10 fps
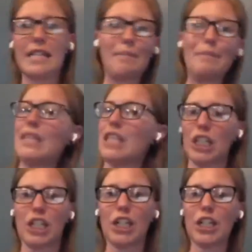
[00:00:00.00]

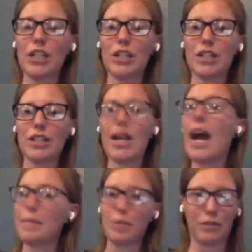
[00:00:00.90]
similar
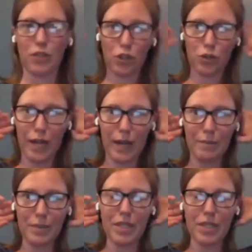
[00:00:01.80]
types of trips,